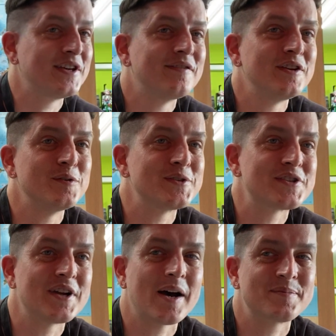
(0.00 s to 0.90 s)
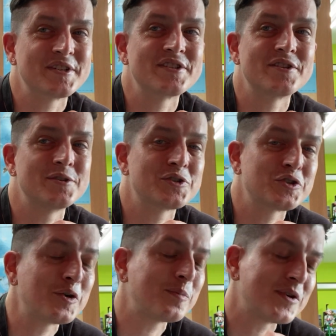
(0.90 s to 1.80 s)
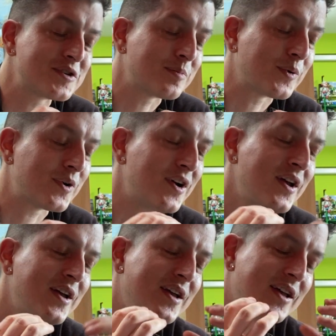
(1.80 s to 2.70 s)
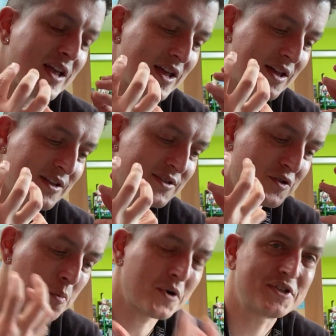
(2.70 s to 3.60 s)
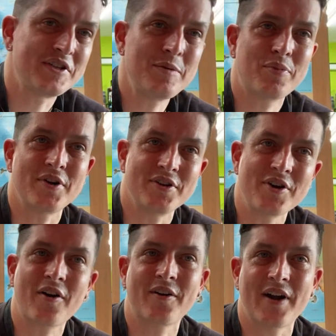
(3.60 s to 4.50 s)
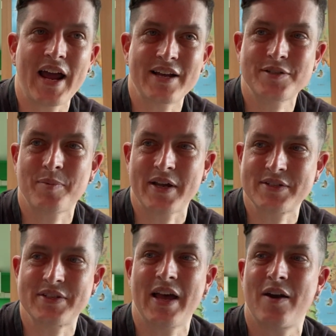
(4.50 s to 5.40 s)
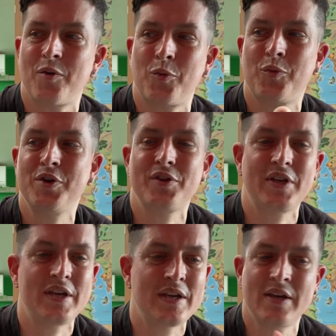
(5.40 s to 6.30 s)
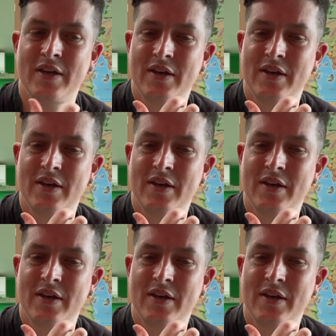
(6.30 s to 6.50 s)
given you a synopsis. There's so much more and so much deeper and darker aspects that really